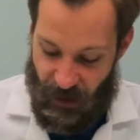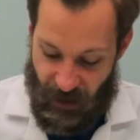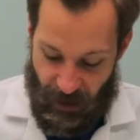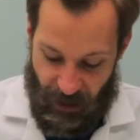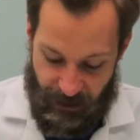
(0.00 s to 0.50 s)

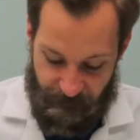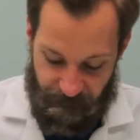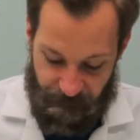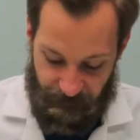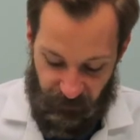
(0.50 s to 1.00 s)

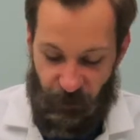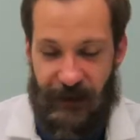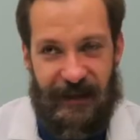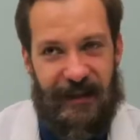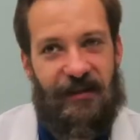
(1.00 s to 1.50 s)
So let's
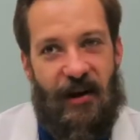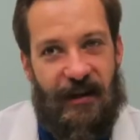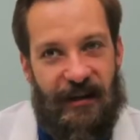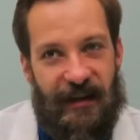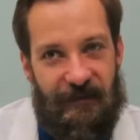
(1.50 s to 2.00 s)
get
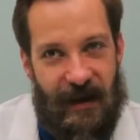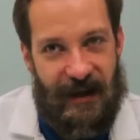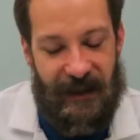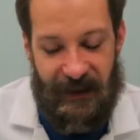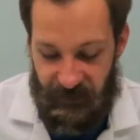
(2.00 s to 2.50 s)
started in
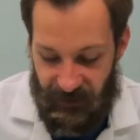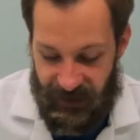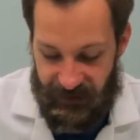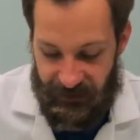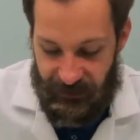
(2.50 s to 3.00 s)
making this
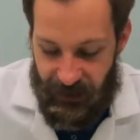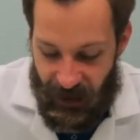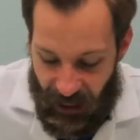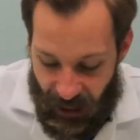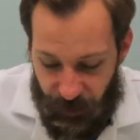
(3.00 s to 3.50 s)
blend.
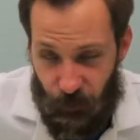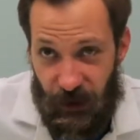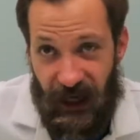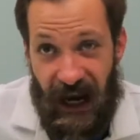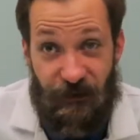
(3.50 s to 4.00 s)
I'm going to
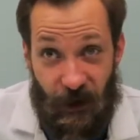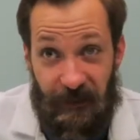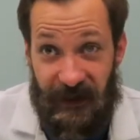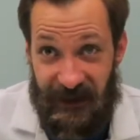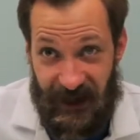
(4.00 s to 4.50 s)
work a drop
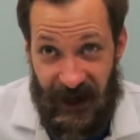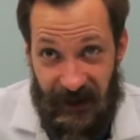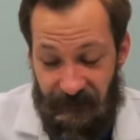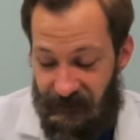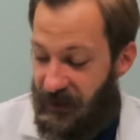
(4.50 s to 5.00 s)
at a
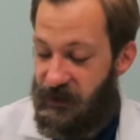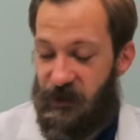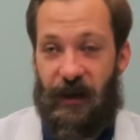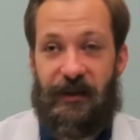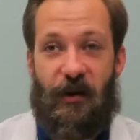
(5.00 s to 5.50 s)
time so
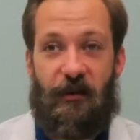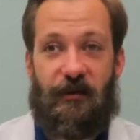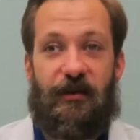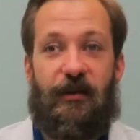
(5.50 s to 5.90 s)
I don't